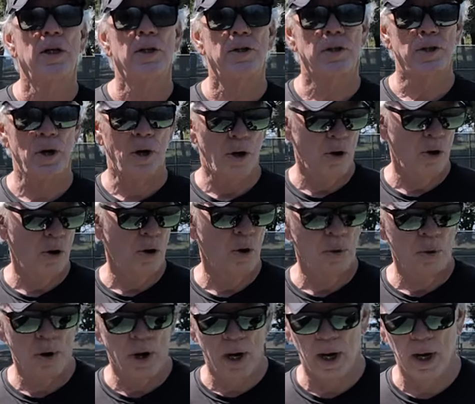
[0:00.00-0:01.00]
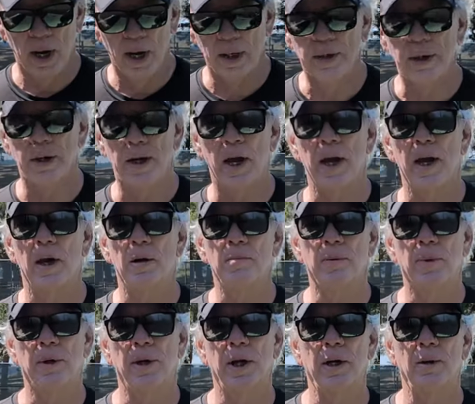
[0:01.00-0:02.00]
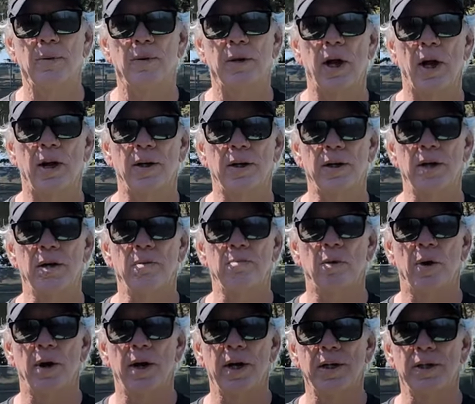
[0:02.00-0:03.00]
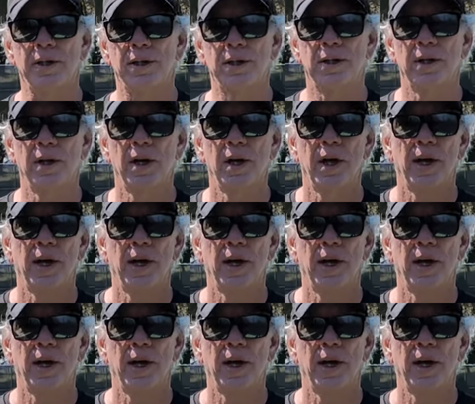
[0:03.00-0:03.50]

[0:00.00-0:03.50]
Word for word: So today I'm playing without a knee brace.